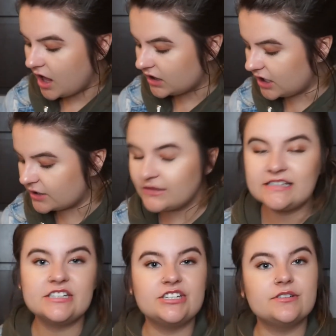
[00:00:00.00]
Along with
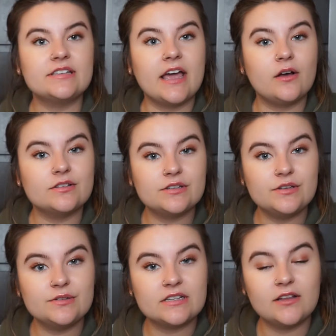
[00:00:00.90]
tissues, I also
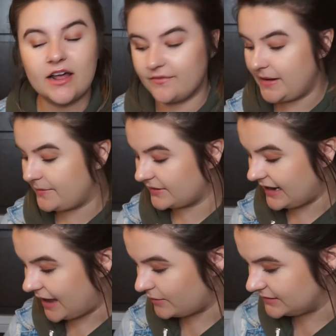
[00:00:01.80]
use a lot of paper
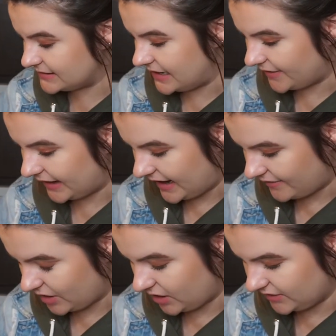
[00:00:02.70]
towels now that I
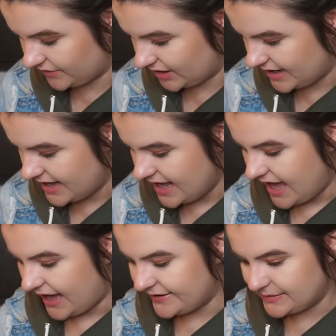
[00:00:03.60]
have Oliver.
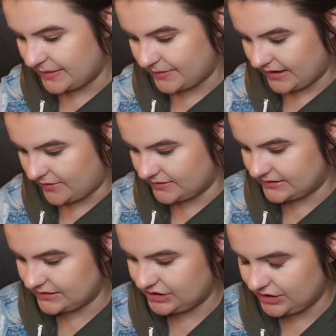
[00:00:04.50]
I use paper
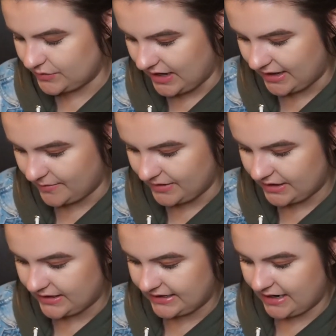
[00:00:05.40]
towels to um,
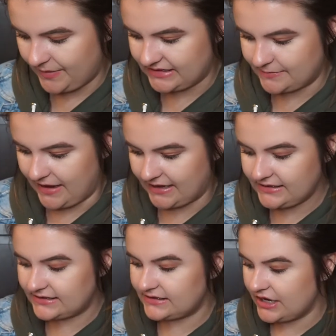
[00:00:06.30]
clean up his
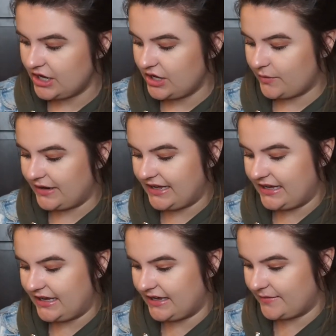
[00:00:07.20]
mess when
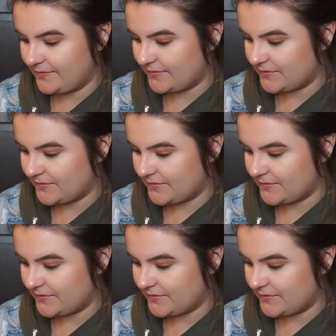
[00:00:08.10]
he